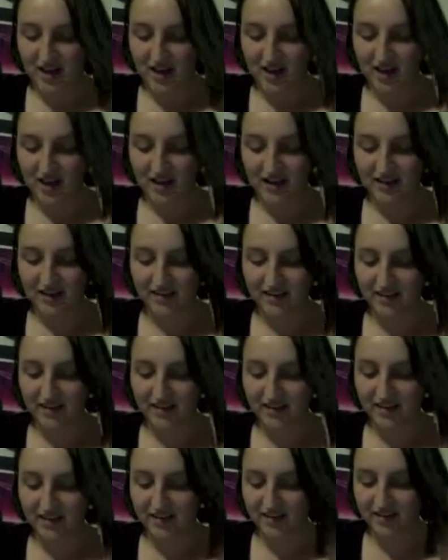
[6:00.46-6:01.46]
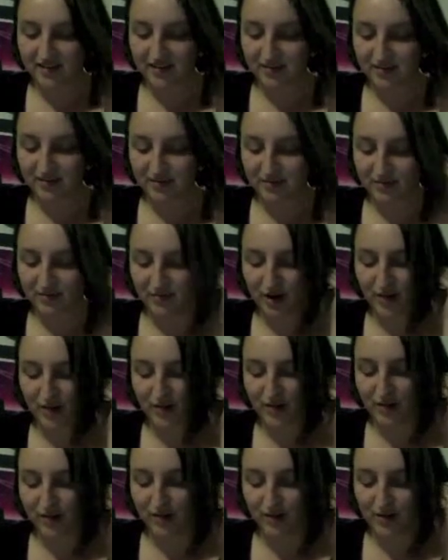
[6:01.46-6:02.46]
I think
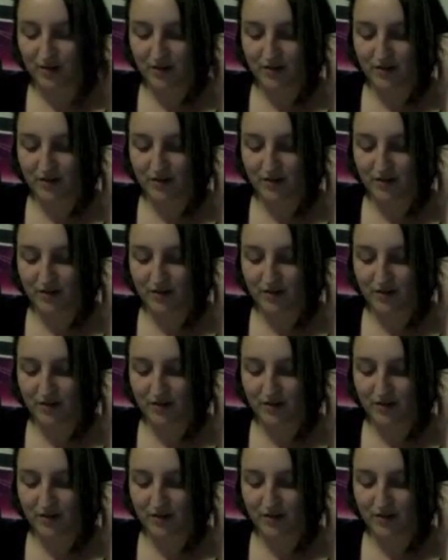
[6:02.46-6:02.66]
probably my